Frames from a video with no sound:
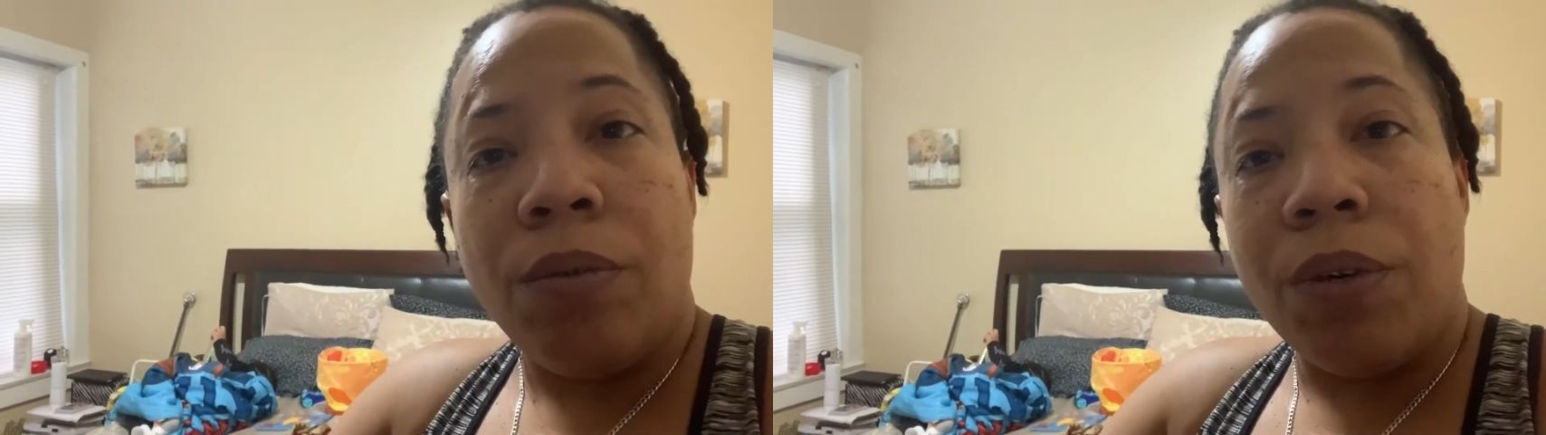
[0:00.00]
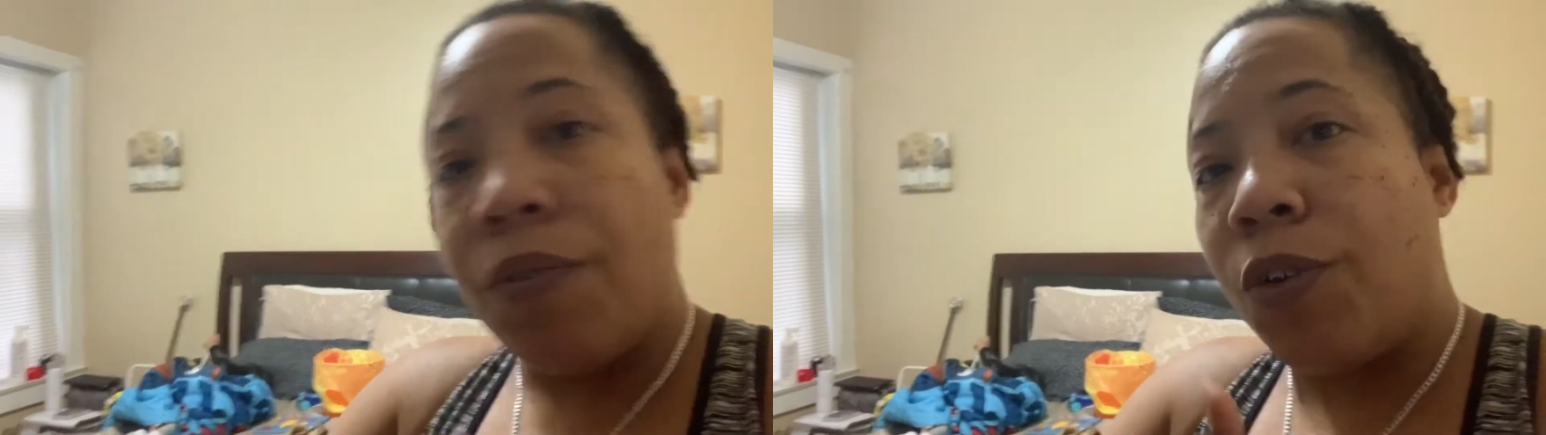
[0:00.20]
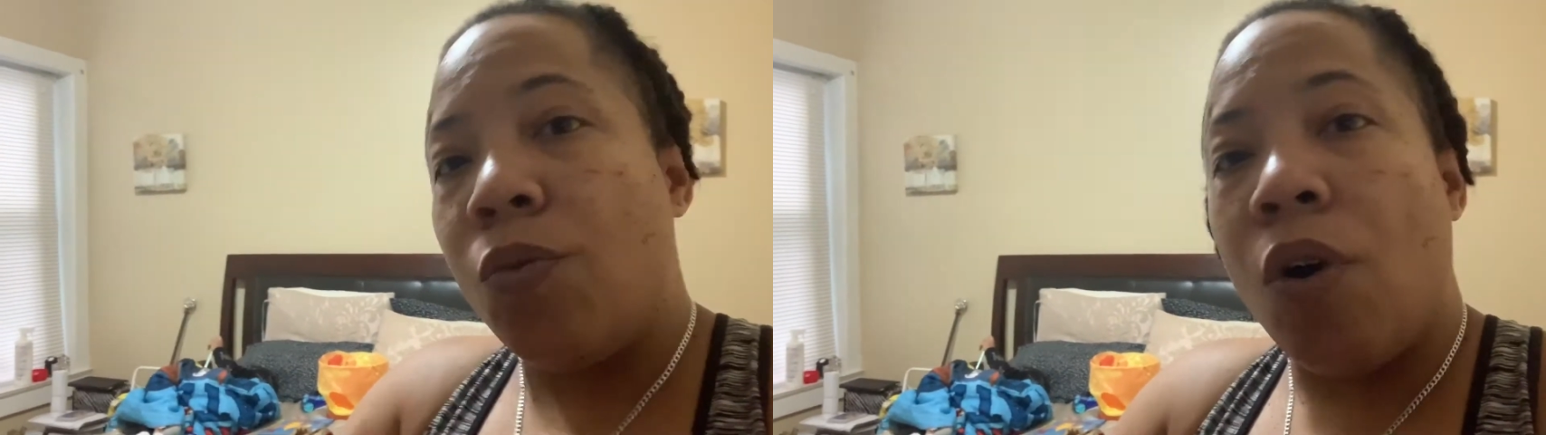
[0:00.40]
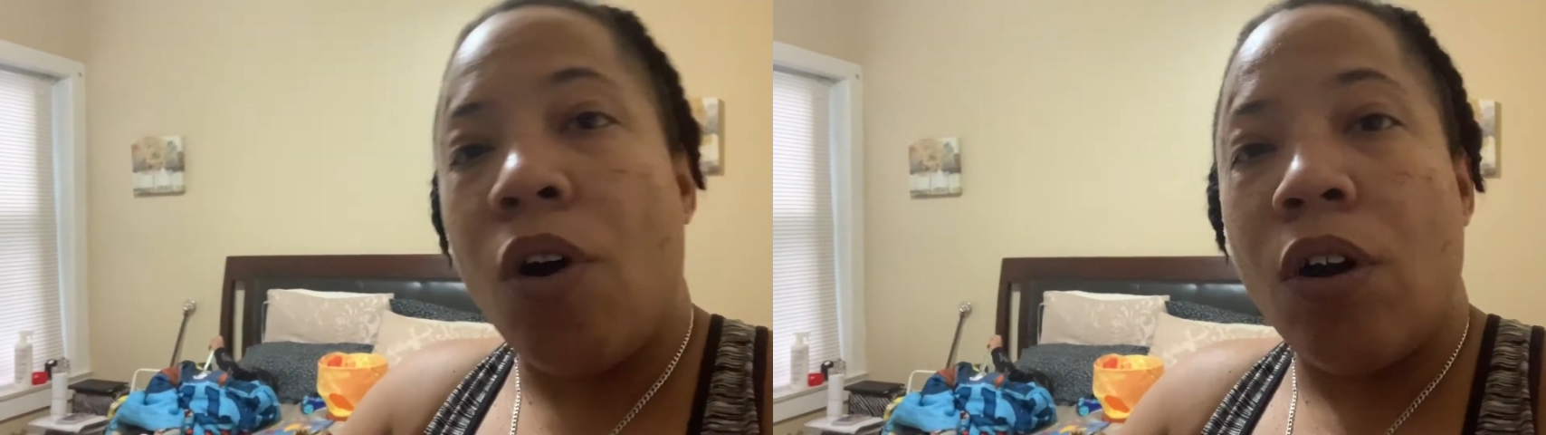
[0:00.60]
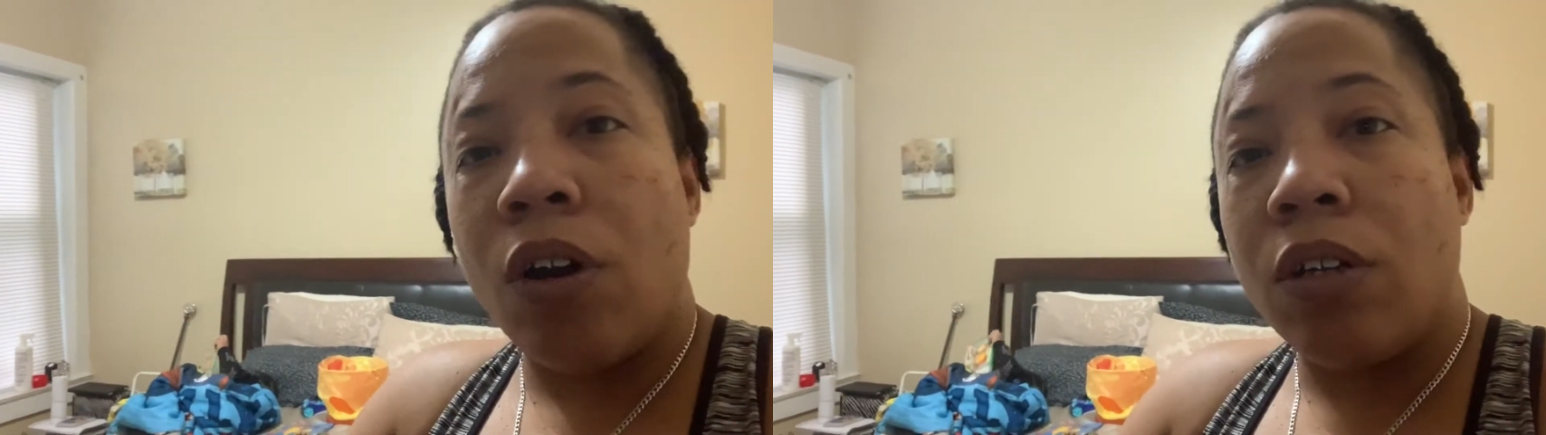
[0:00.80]
Wherever you
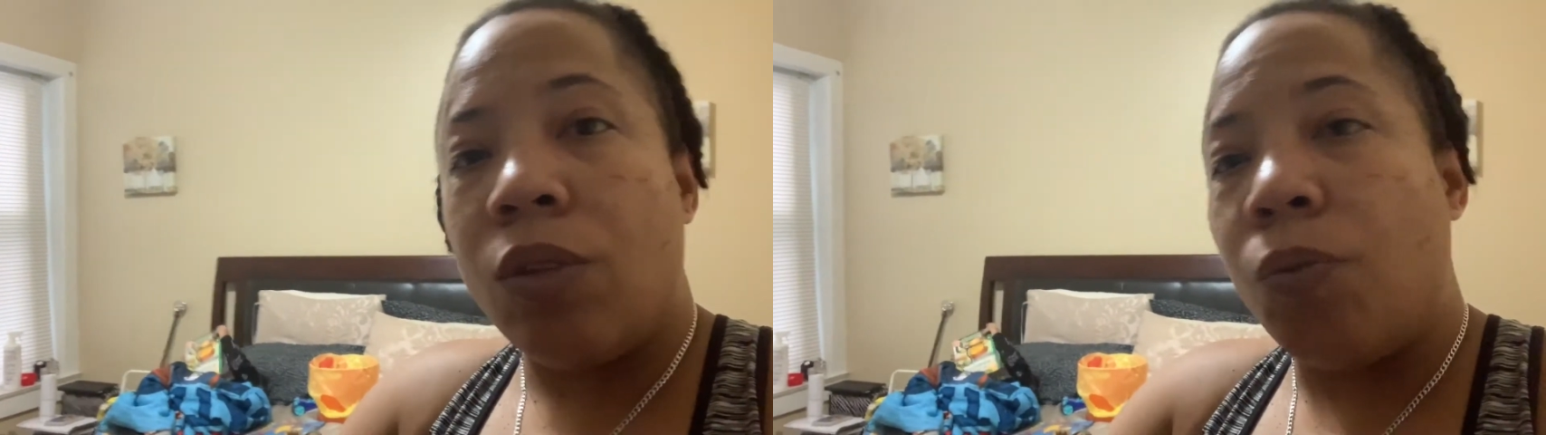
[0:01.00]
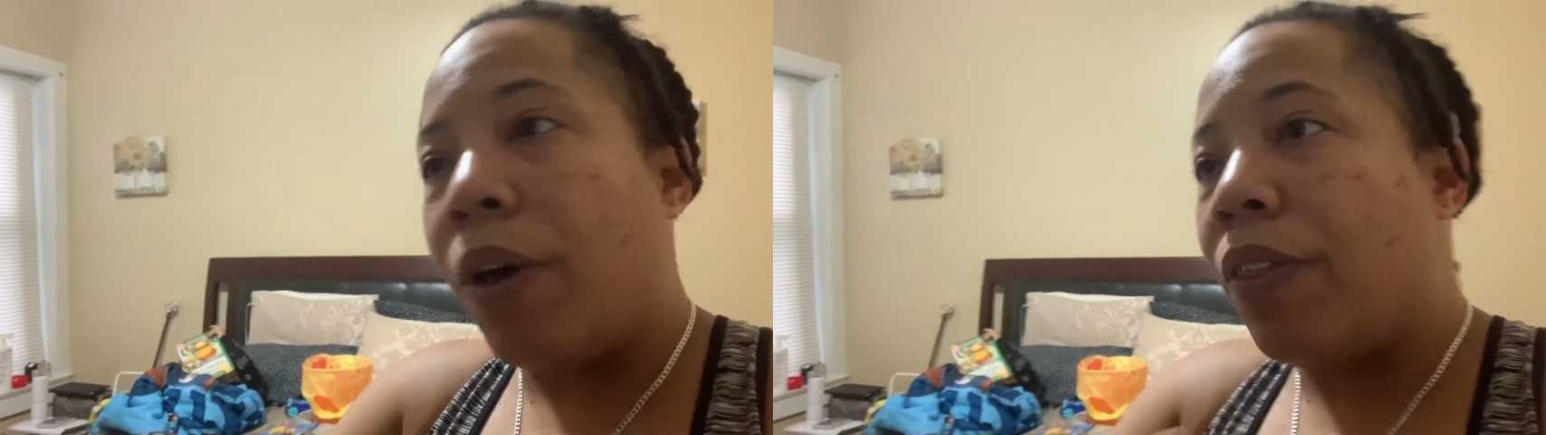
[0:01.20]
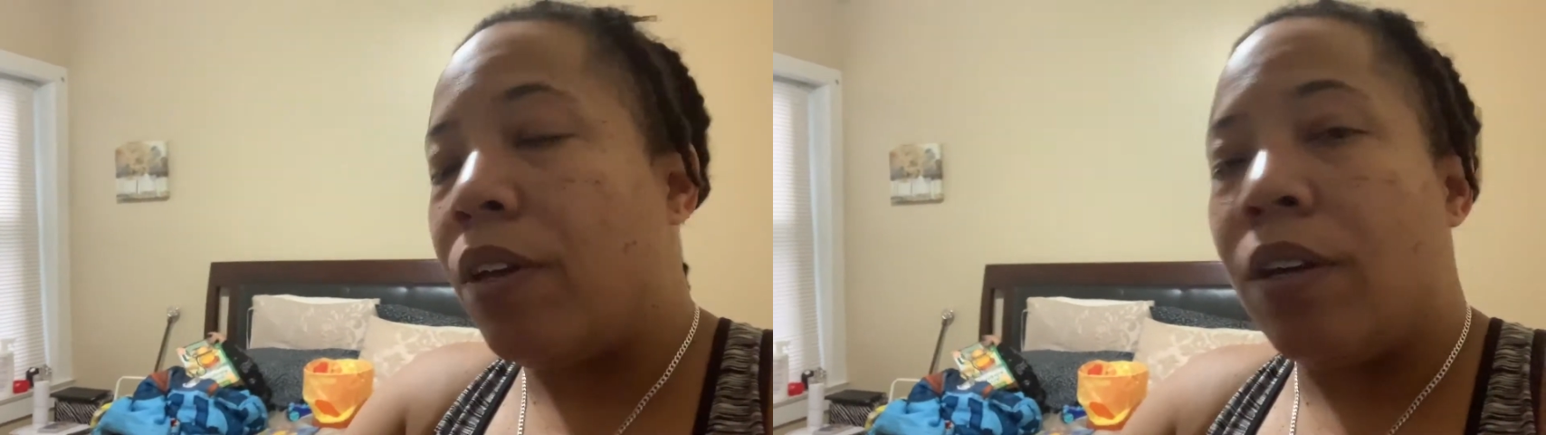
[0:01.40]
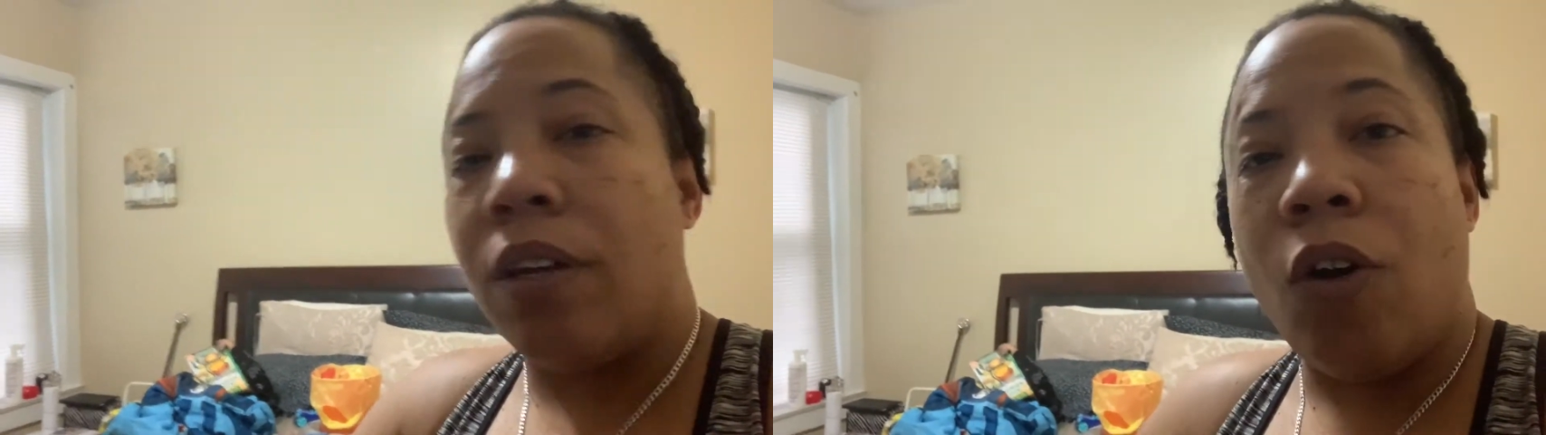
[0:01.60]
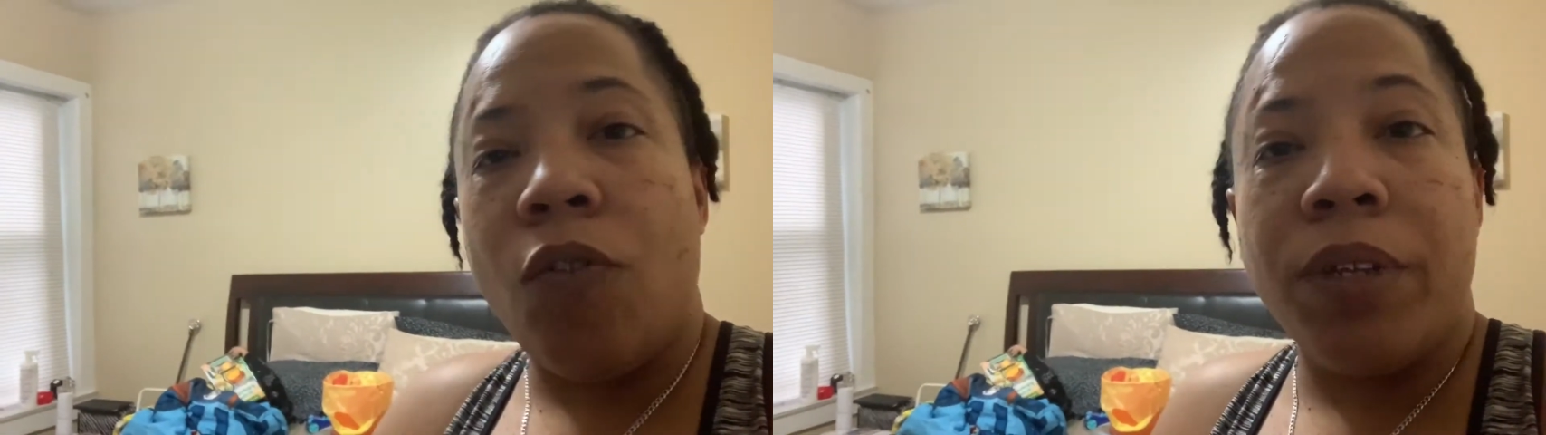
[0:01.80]
are, the weather,
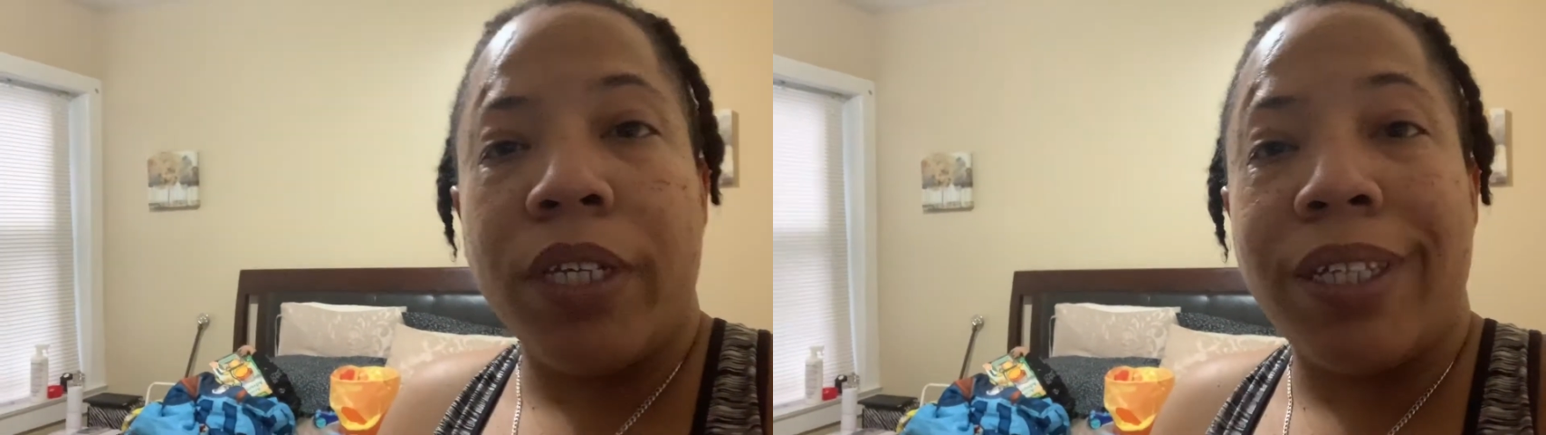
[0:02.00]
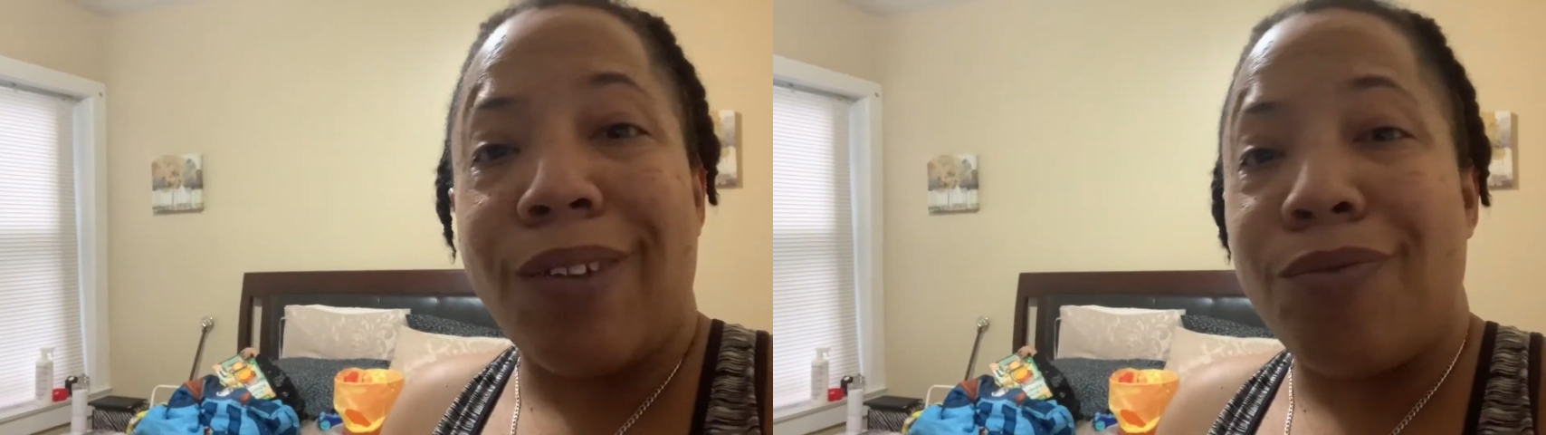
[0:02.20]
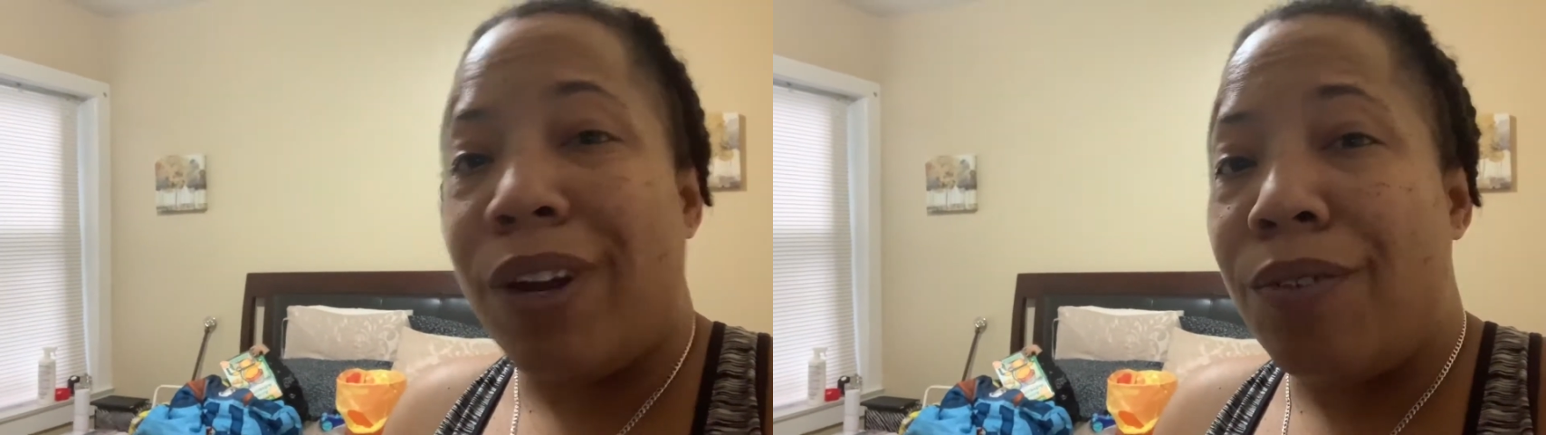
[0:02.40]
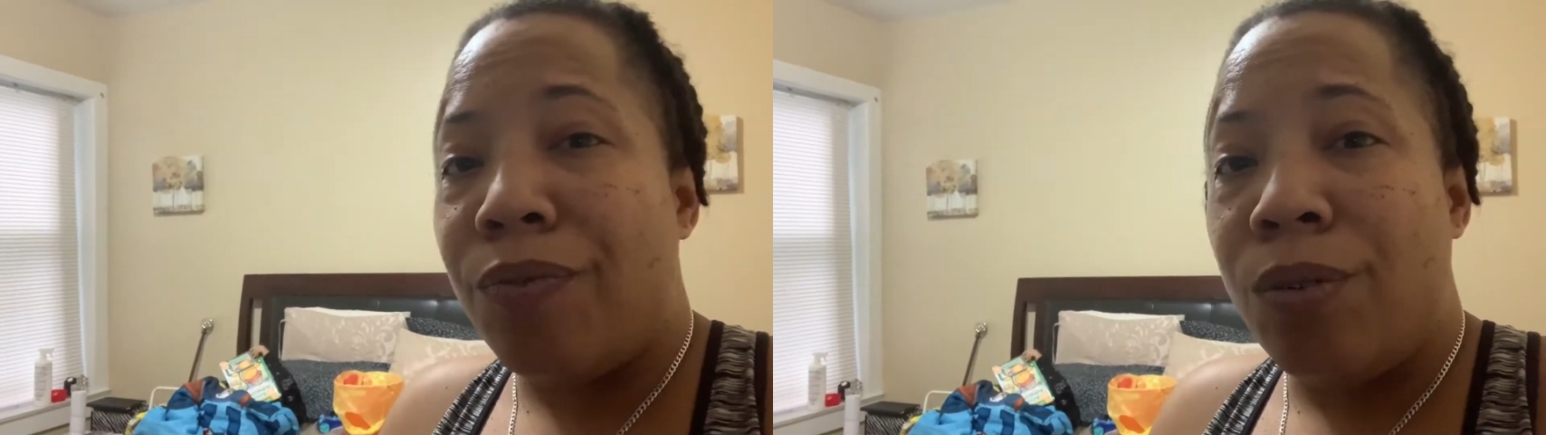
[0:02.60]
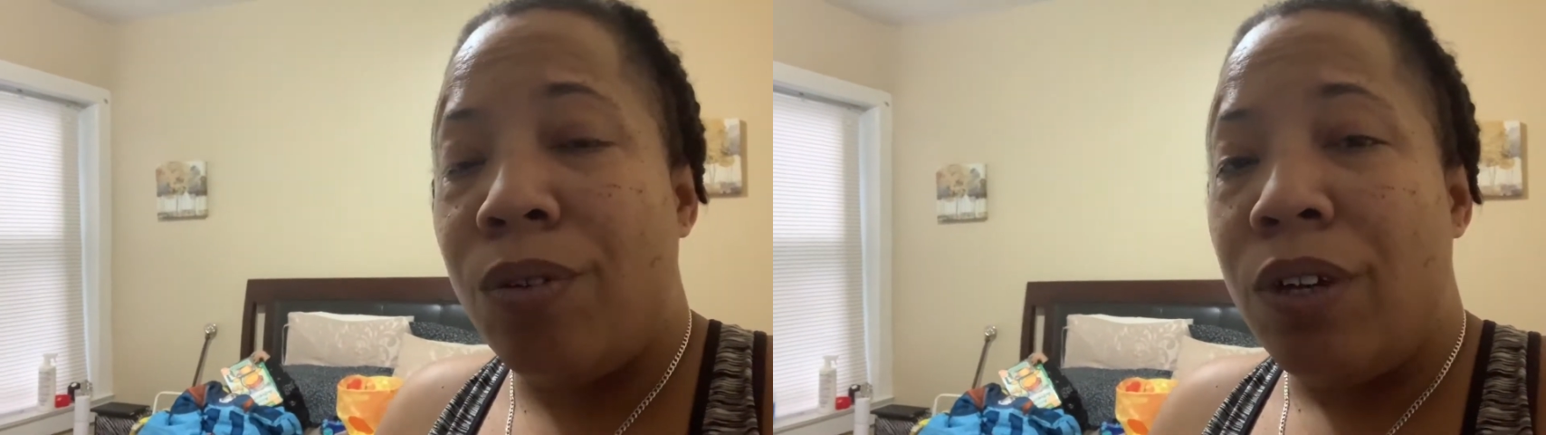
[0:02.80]
hopefully it's not frightful.